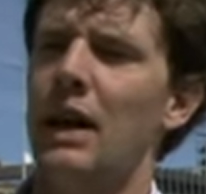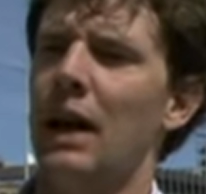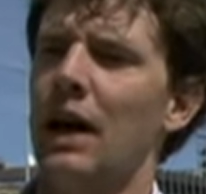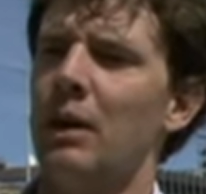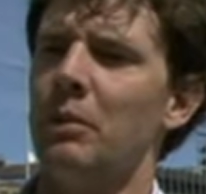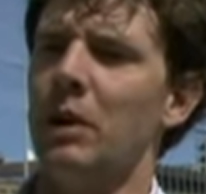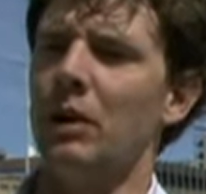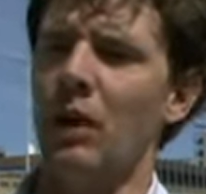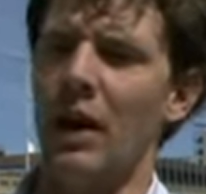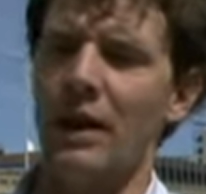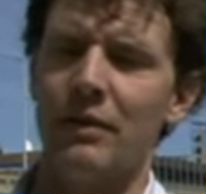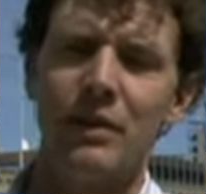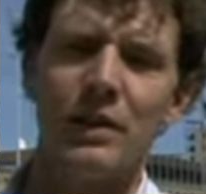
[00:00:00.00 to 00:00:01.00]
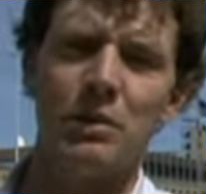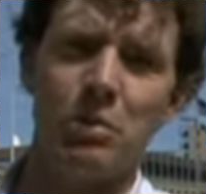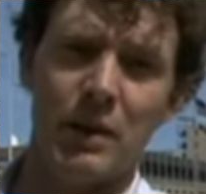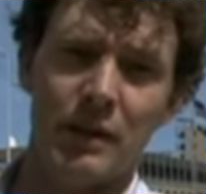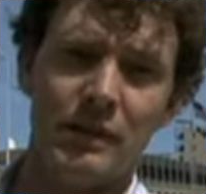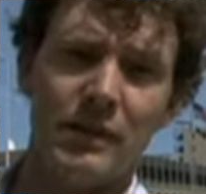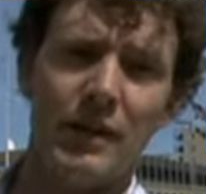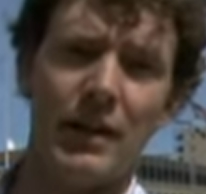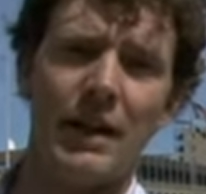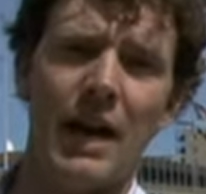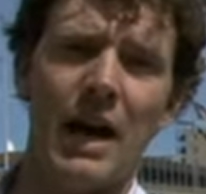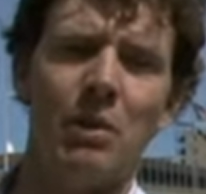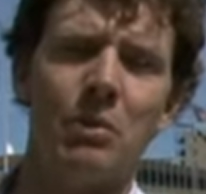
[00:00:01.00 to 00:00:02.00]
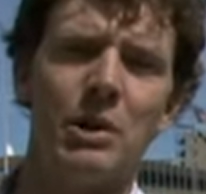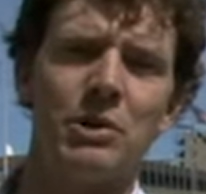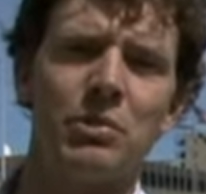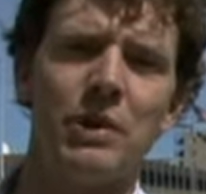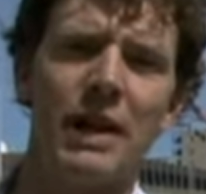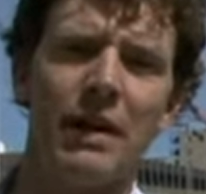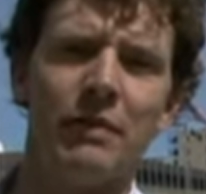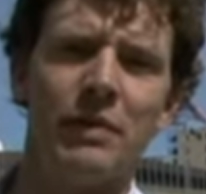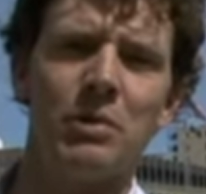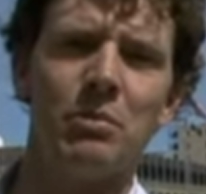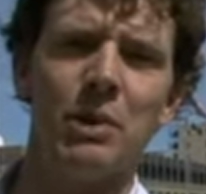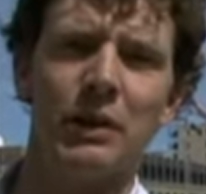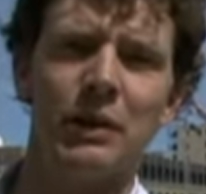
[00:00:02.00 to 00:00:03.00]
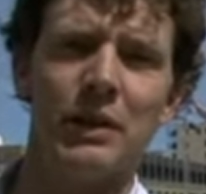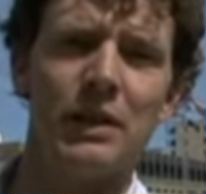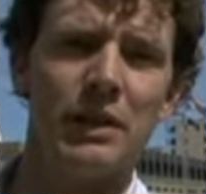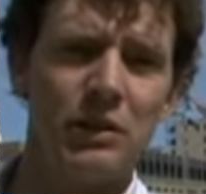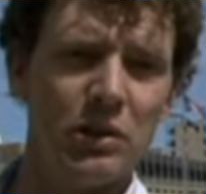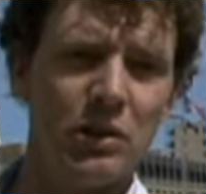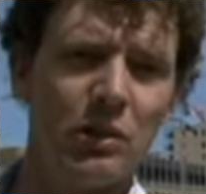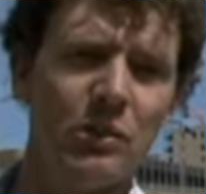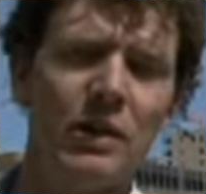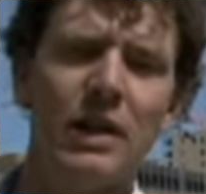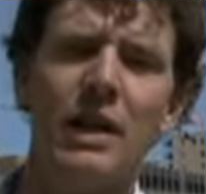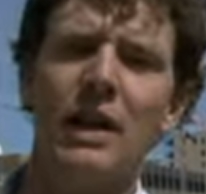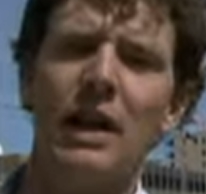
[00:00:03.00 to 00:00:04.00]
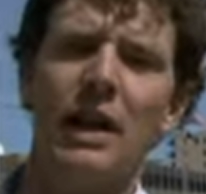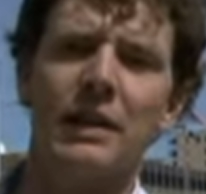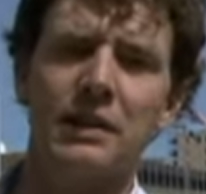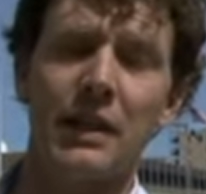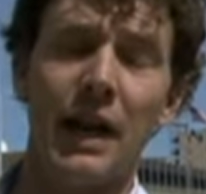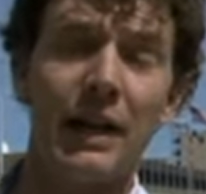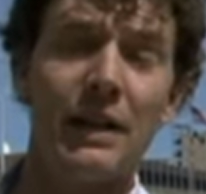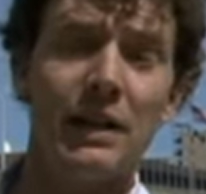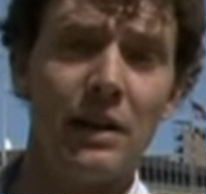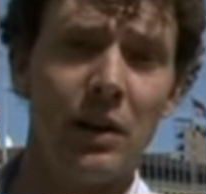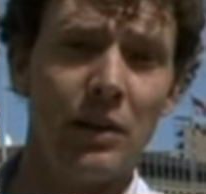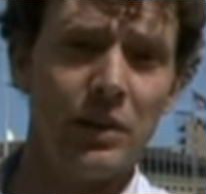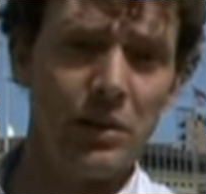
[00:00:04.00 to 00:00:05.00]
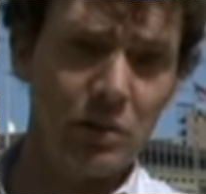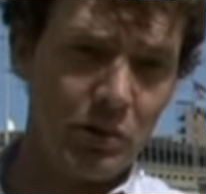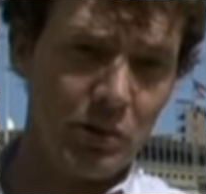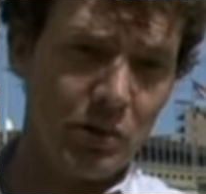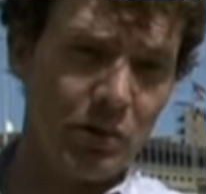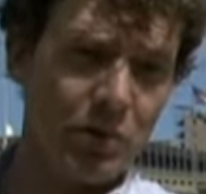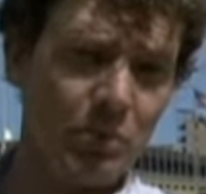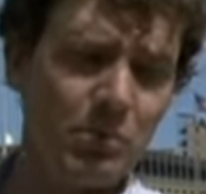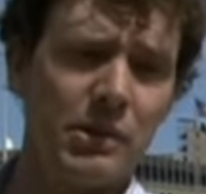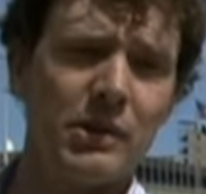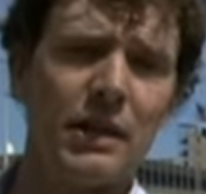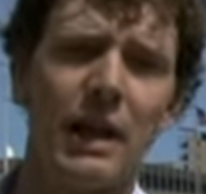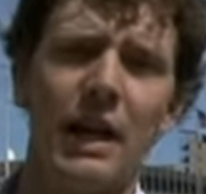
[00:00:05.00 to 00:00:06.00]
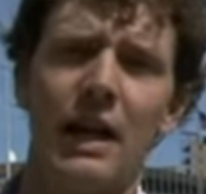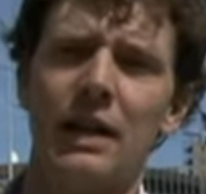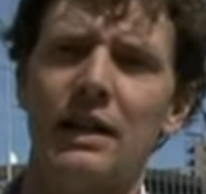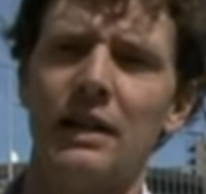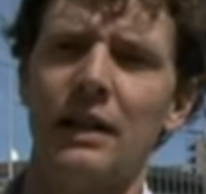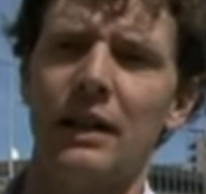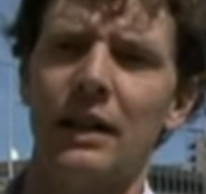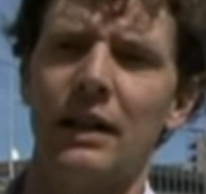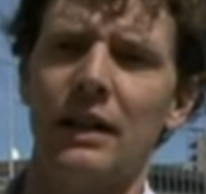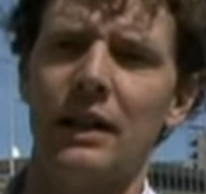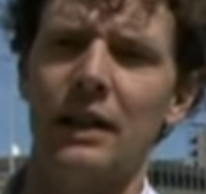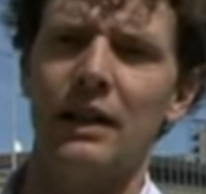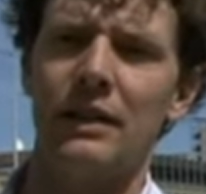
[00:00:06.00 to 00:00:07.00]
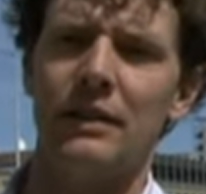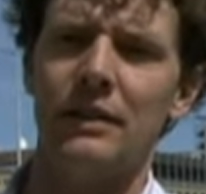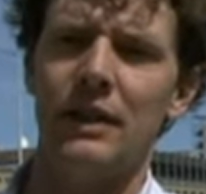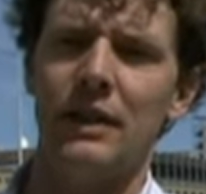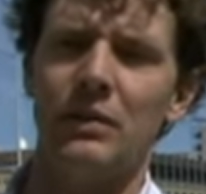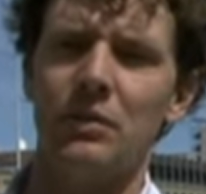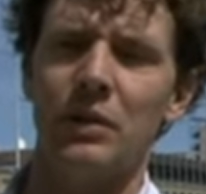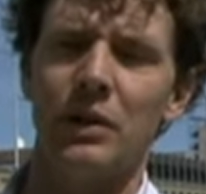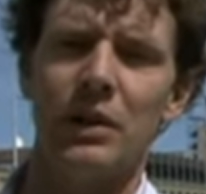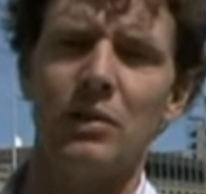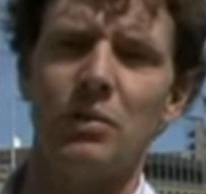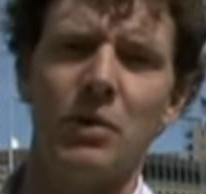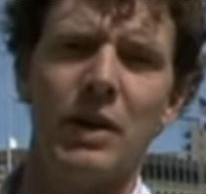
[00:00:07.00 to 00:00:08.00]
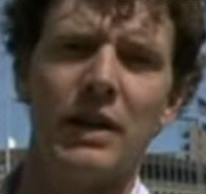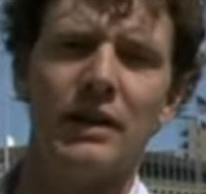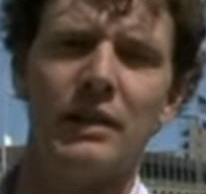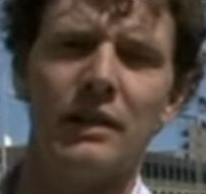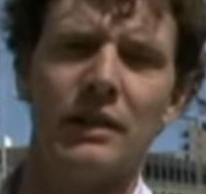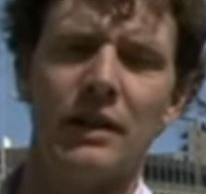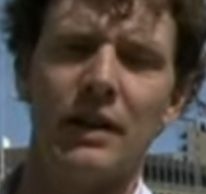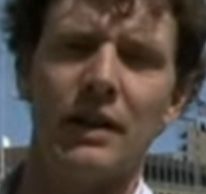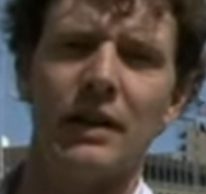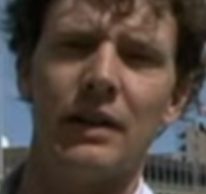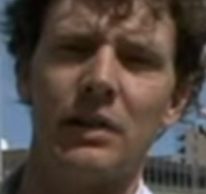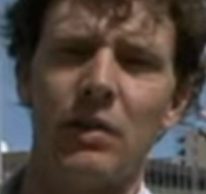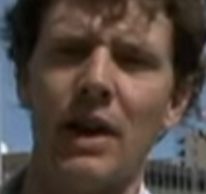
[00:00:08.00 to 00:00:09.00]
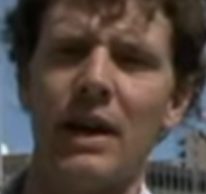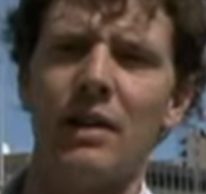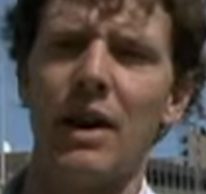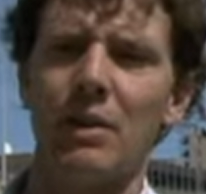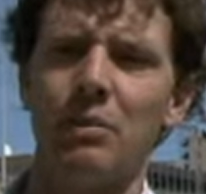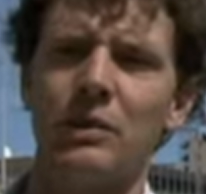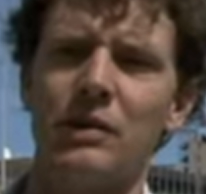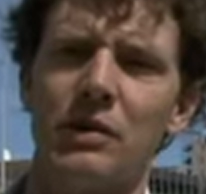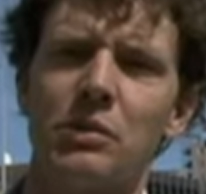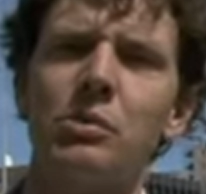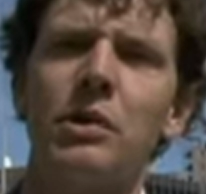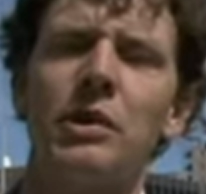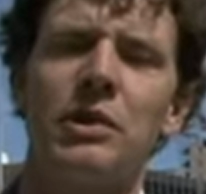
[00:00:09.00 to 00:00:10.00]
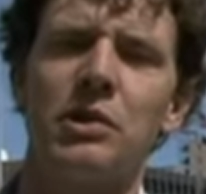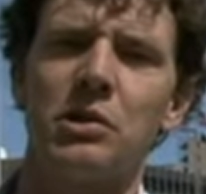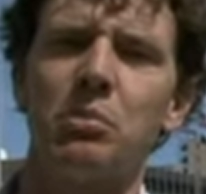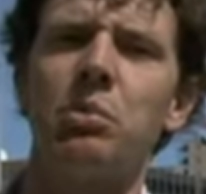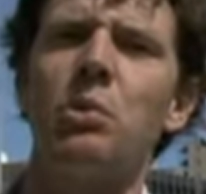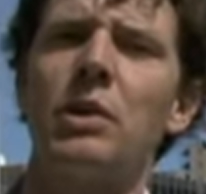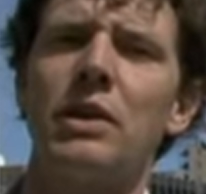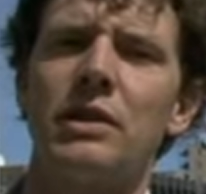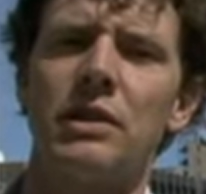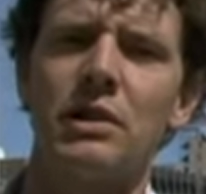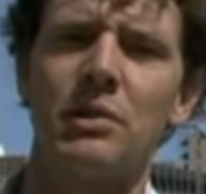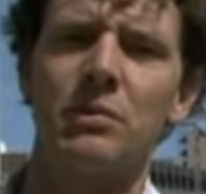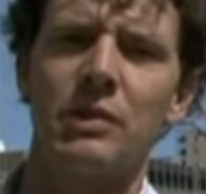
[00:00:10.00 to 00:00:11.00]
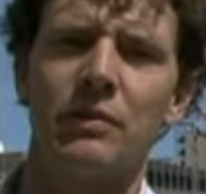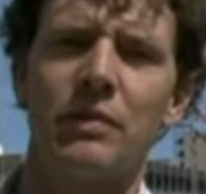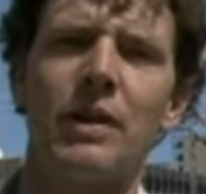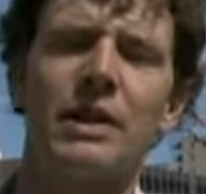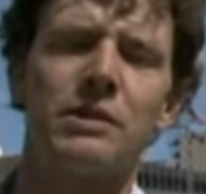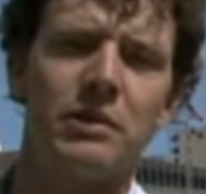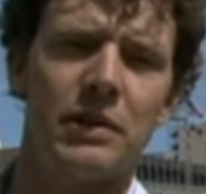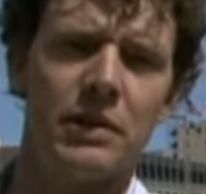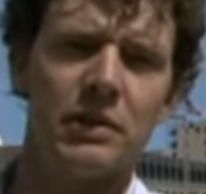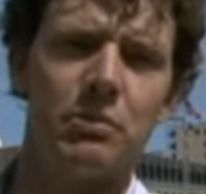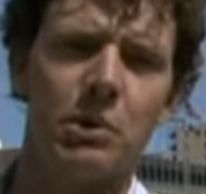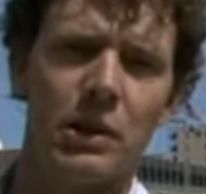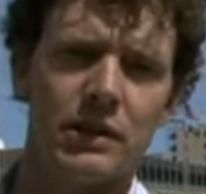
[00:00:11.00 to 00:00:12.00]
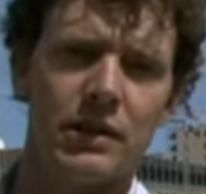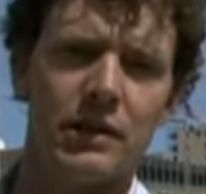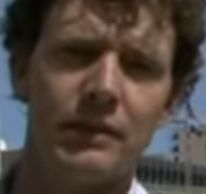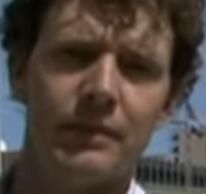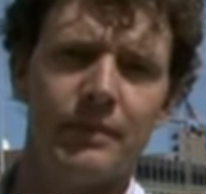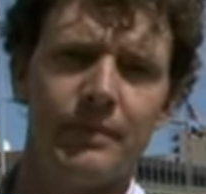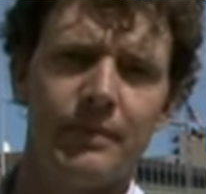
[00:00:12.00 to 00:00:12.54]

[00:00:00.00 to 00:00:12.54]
A lot of it depends on how much we have the ability to do, tying in all the user groups and in really what Grand Rapids is willing to support in terms of a restoration project.